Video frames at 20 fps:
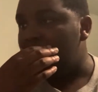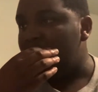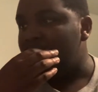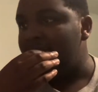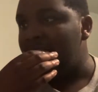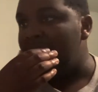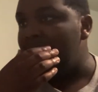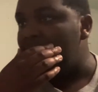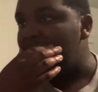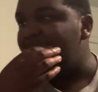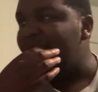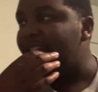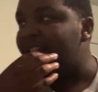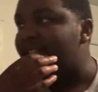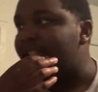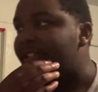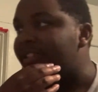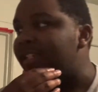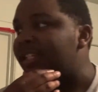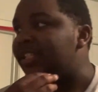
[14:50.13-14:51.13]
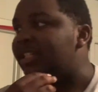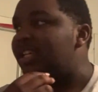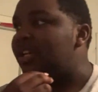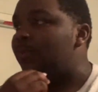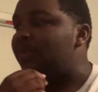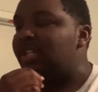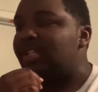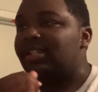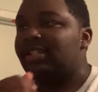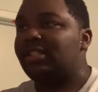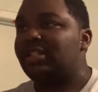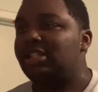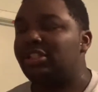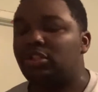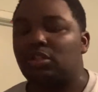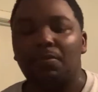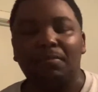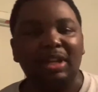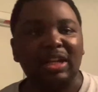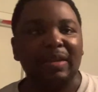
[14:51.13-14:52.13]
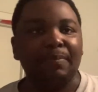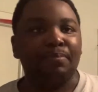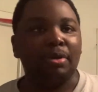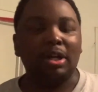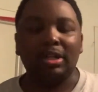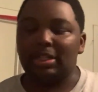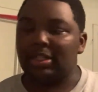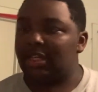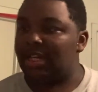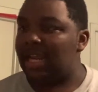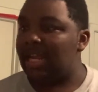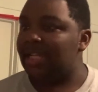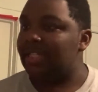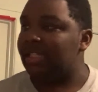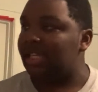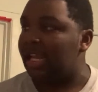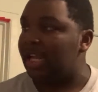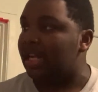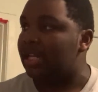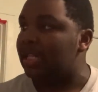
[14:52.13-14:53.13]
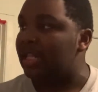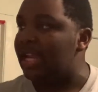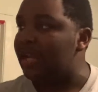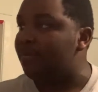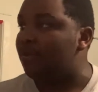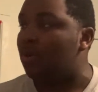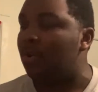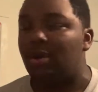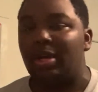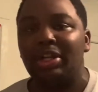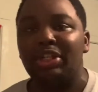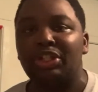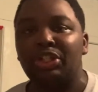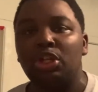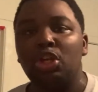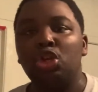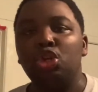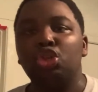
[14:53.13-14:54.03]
They sit there. We done seen so many punk kicks and claymores